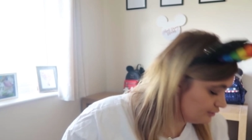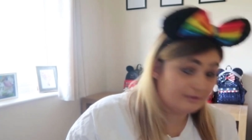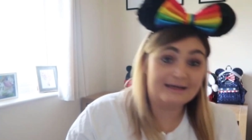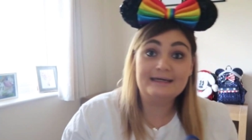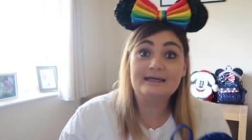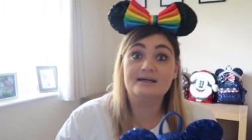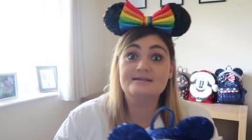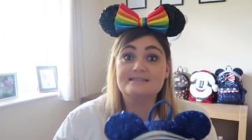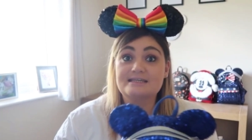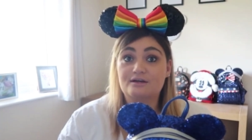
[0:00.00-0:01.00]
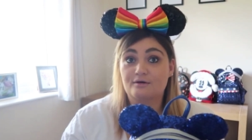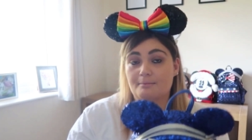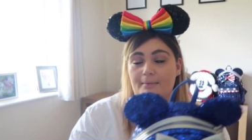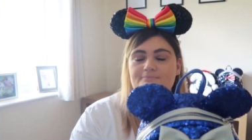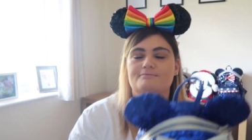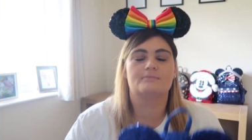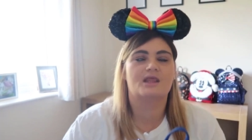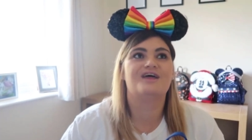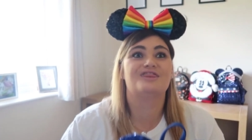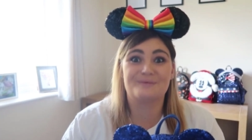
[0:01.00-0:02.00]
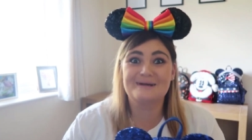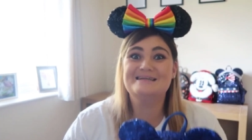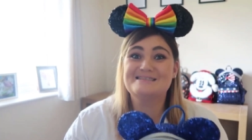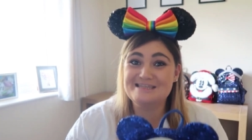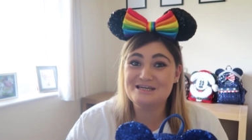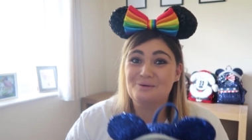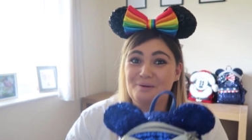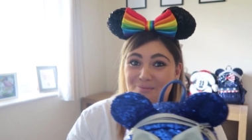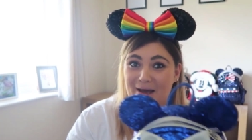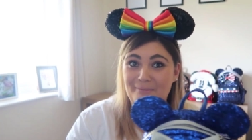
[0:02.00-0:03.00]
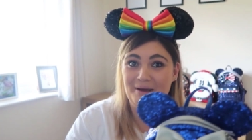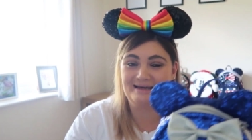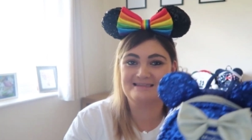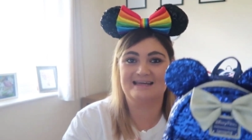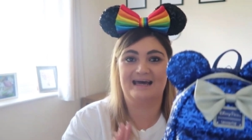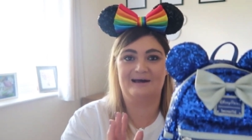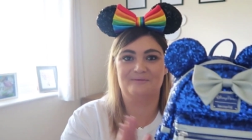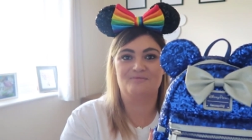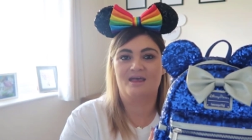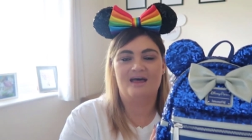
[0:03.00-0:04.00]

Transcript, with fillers: three sequin backpacks now,